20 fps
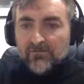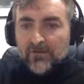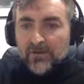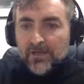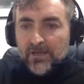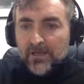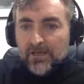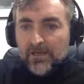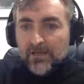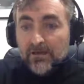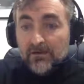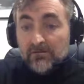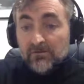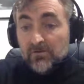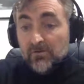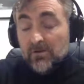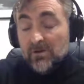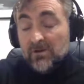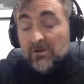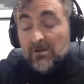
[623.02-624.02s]
of uh,
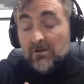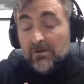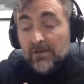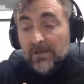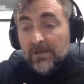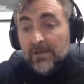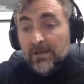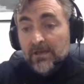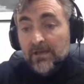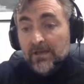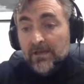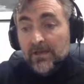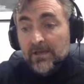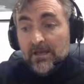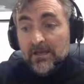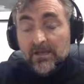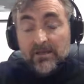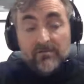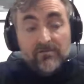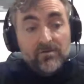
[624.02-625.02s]
your,
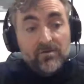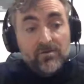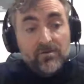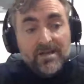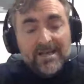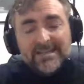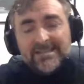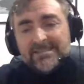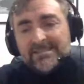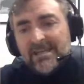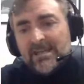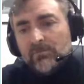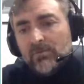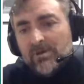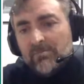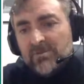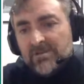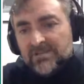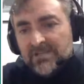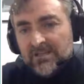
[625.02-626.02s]
uh, if you can stand
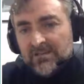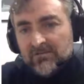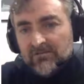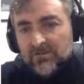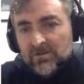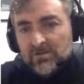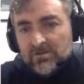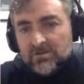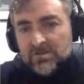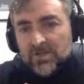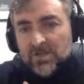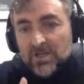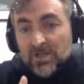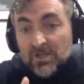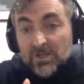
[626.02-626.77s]
1% of loss,